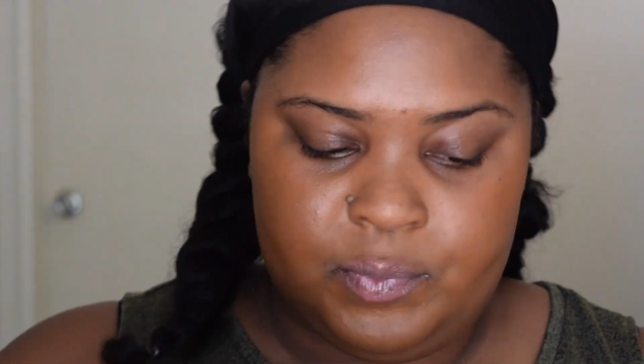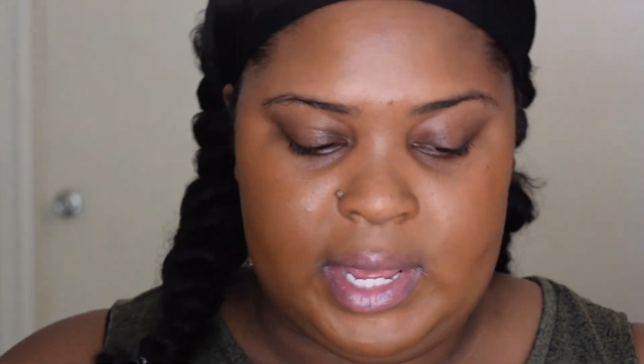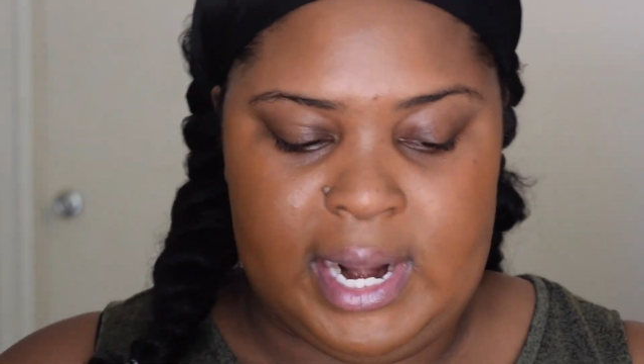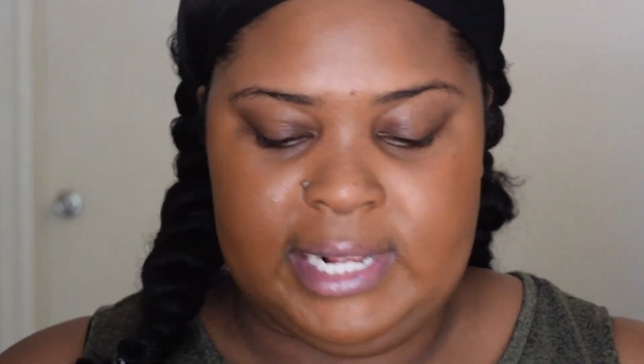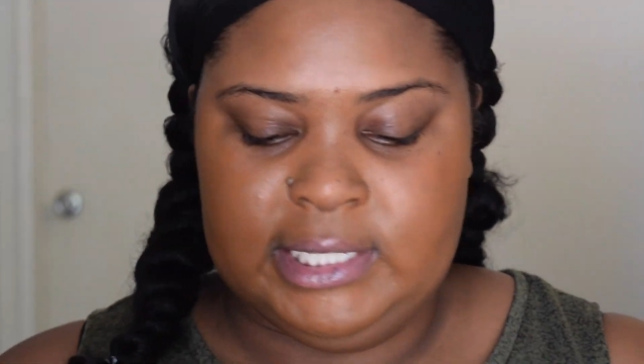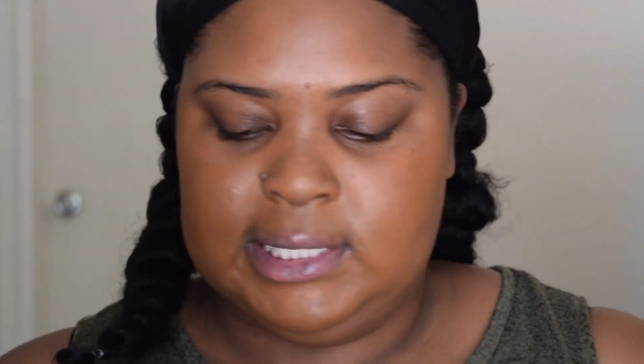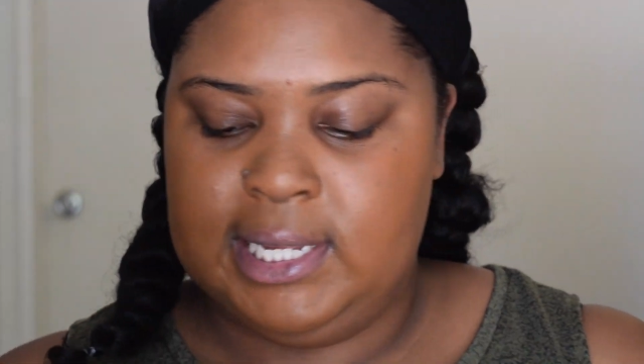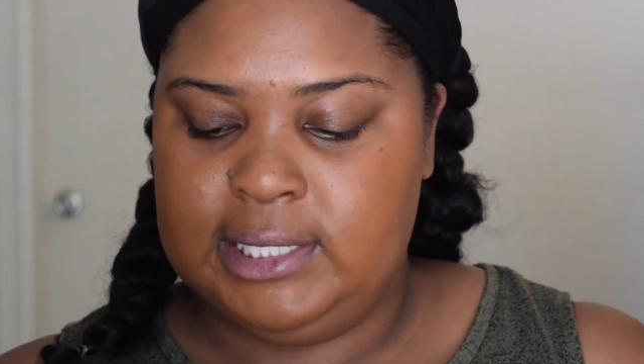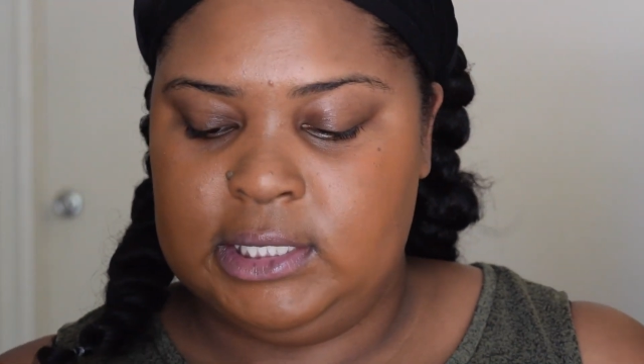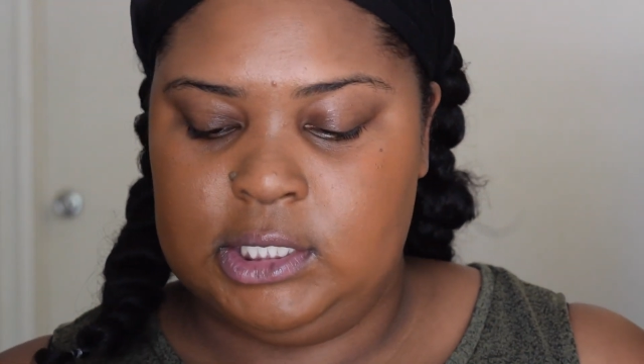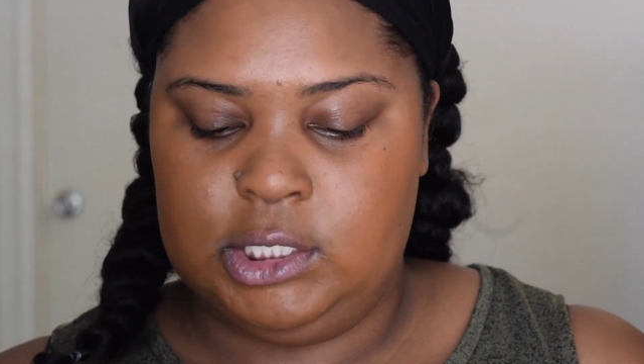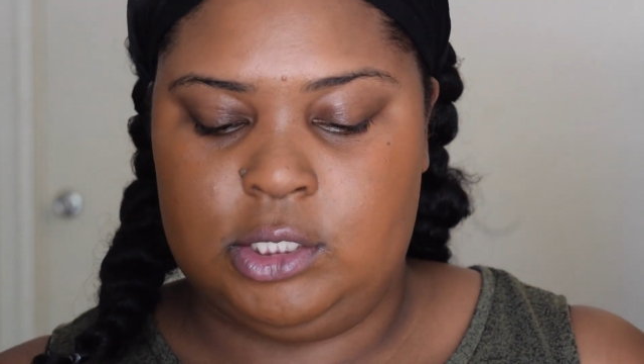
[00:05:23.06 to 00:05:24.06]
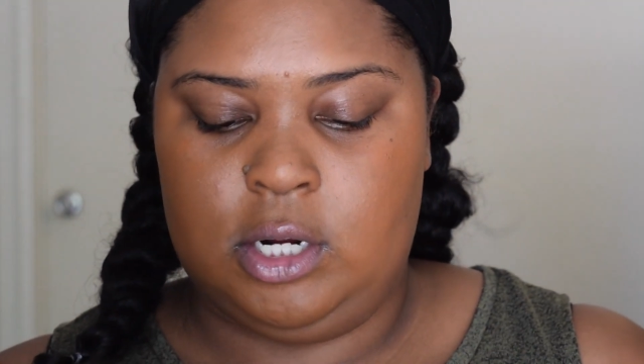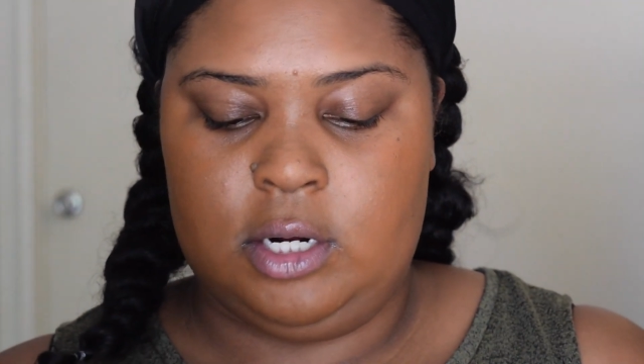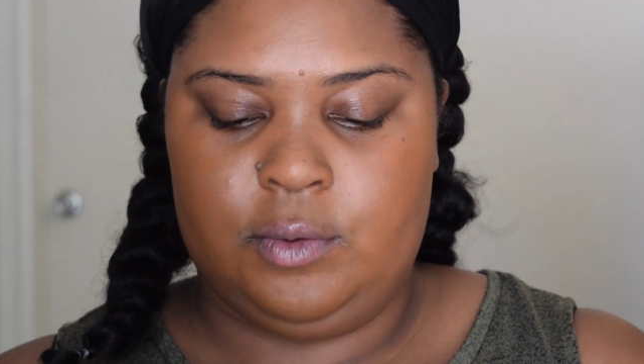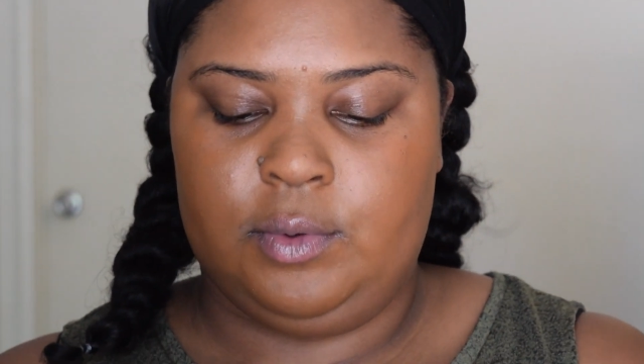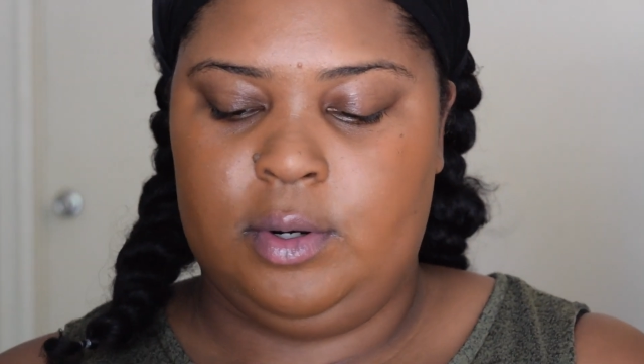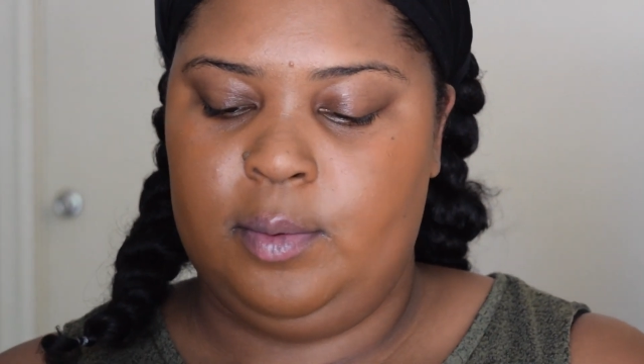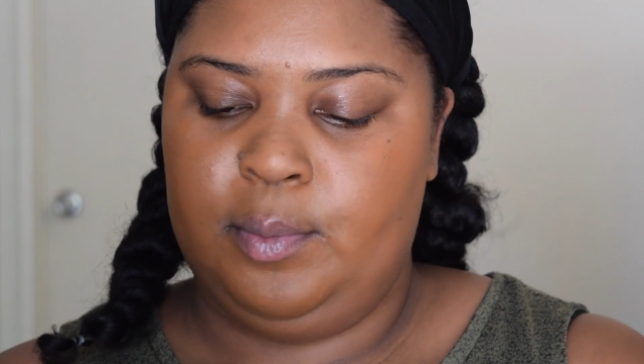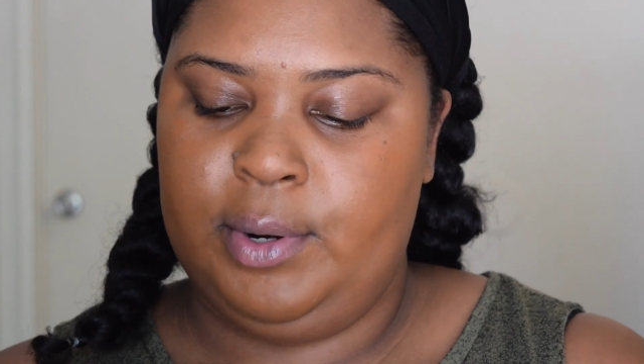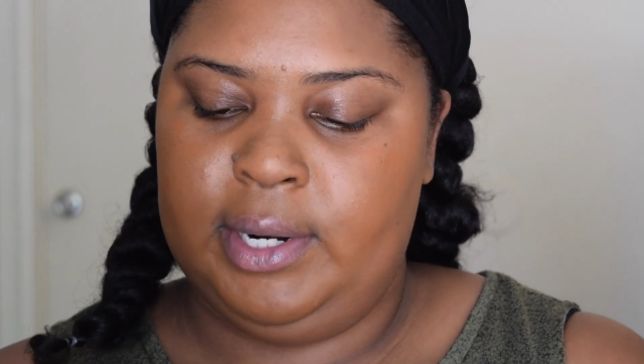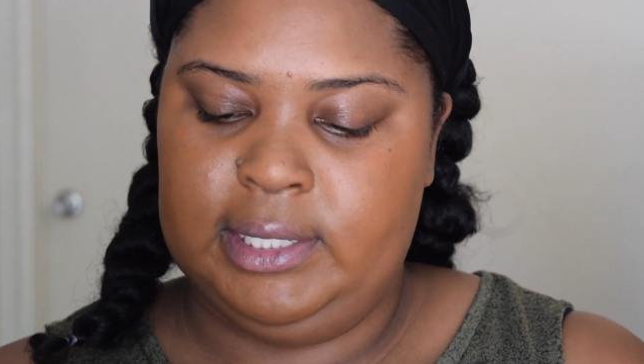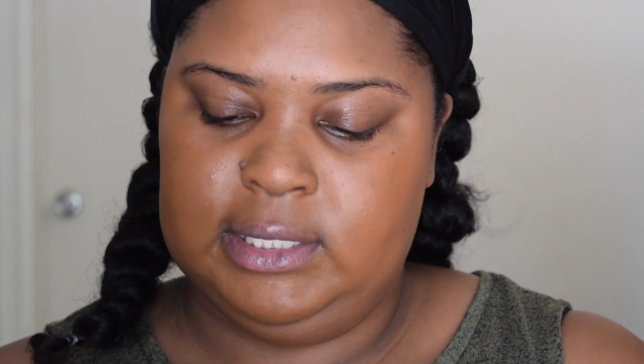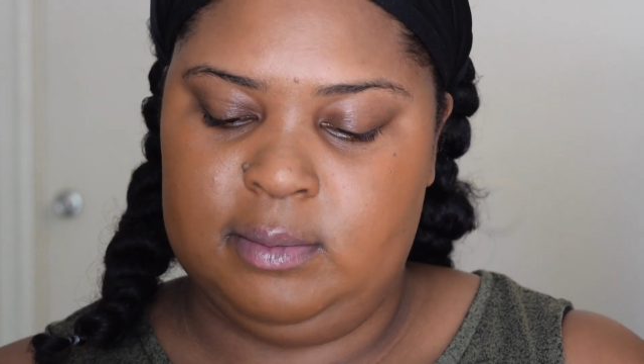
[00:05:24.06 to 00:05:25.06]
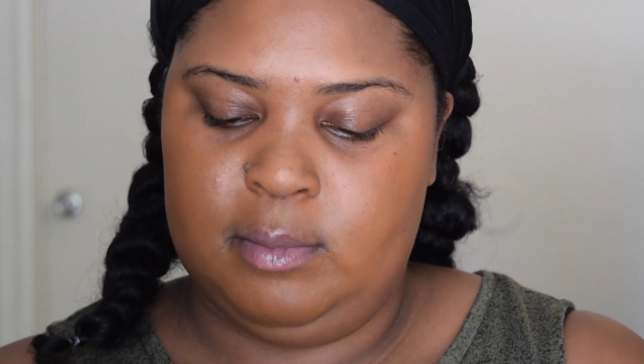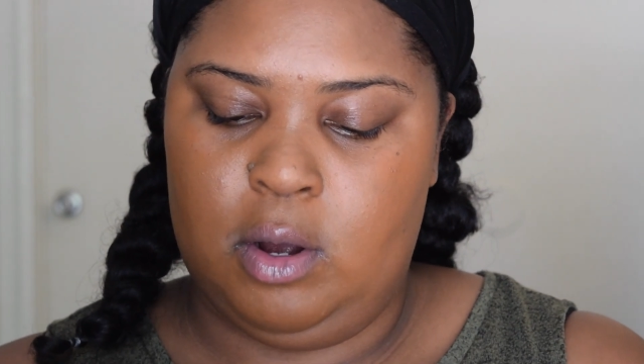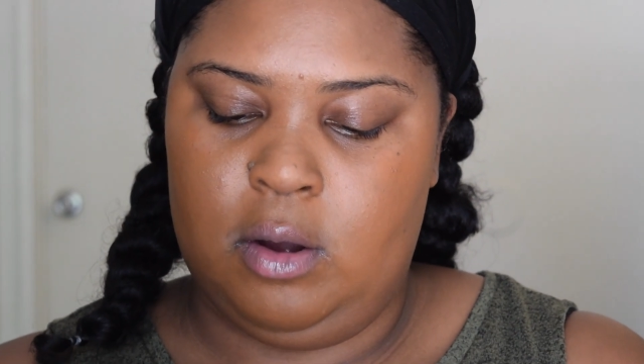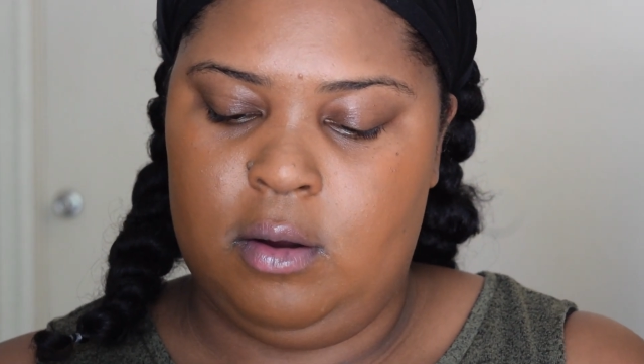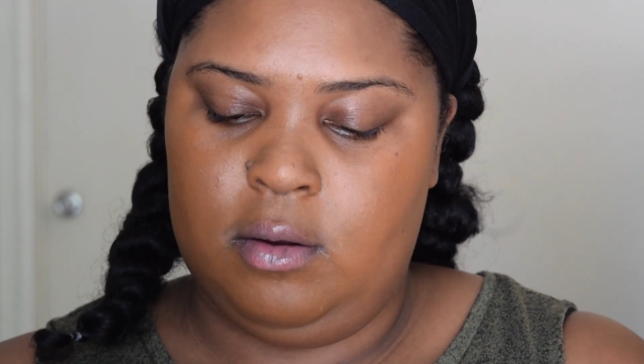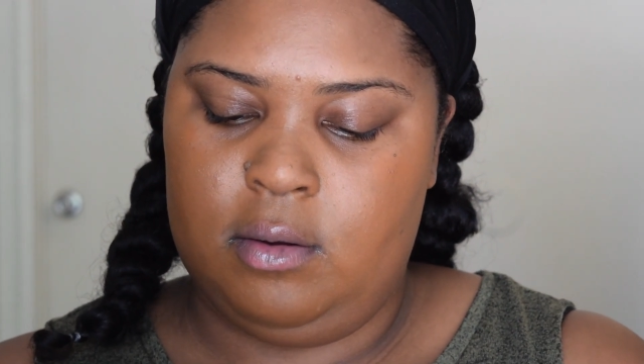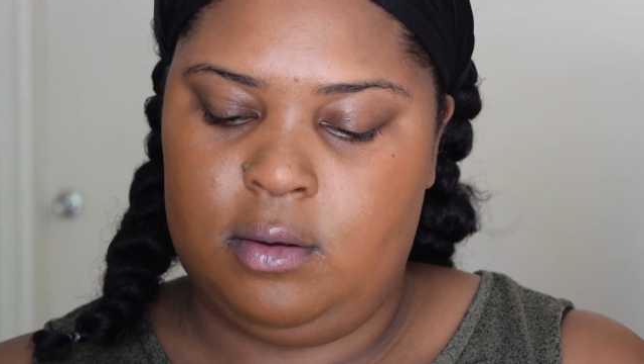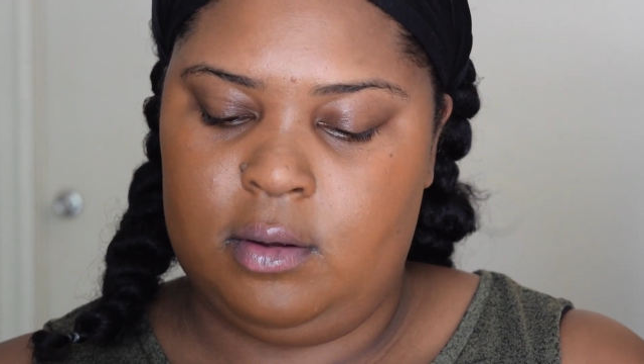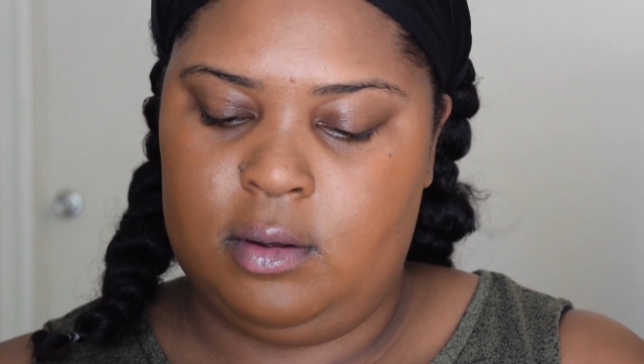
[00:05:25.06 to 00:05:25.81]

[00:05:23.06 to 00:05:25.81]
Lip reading: And I just like to start pretty small